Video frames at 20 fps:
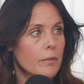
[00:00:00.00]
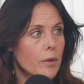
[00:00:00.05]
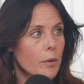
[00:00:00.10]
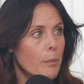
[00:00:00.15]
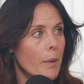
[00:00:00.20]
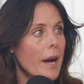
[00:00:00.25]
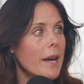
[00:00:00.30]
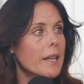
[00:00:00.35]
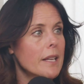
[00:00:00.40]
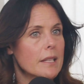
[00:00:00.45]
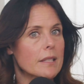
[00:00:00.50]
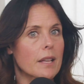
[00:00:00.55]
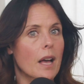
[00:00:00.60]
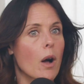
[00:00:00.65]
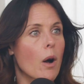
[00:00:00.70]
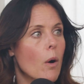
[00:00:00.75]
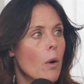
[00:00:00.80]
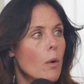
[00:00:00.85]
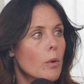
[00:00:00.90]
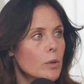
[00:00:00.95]
your body is
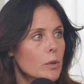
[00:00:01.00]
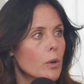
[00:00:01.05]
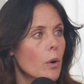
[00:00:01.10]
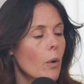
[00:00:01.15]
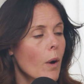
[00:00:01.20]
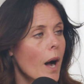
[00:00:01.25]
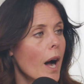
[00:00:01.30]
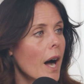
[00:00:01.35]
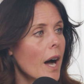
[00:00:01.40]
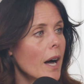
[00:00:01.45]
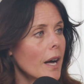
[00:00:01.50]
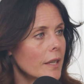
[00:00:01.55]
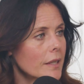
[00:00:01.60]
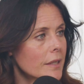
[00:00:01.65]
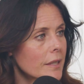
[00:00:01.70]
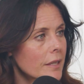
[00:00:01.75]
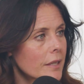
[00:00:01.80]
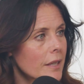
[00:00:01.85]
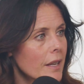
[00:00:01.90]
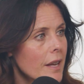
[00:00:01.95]
so
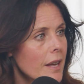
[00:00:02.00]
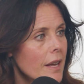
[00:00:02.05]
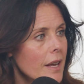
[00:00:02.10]
hot.